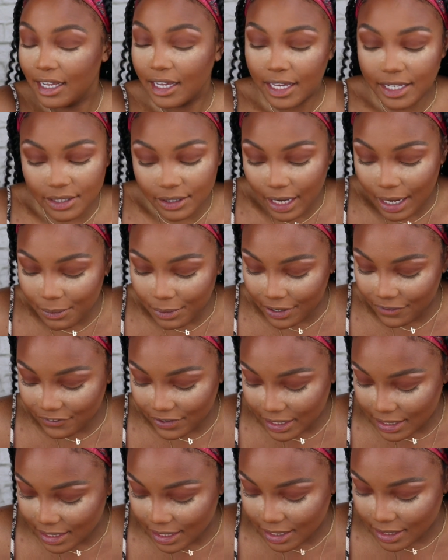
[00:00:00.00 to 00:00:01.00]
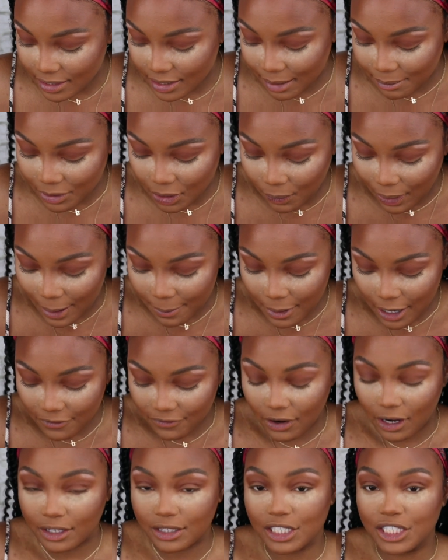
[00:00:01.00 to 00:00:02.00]
It's okay, we can fix it. So I'm gonna wipe off
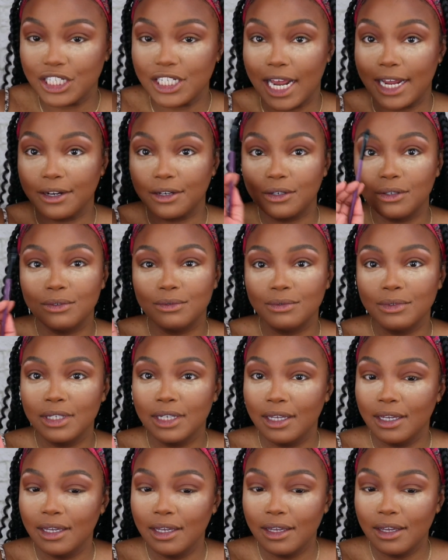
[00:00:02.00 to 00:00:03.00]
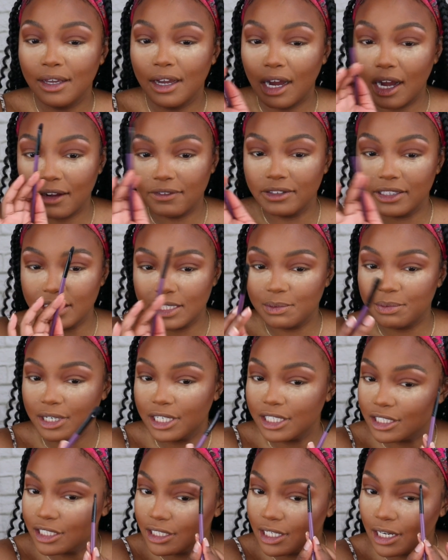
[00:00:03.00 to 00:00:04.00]
all the shadow off of this
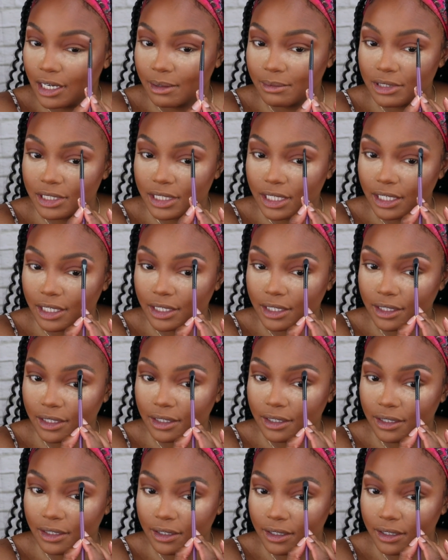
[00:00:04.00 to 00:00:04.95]
brush, and I'm just gonna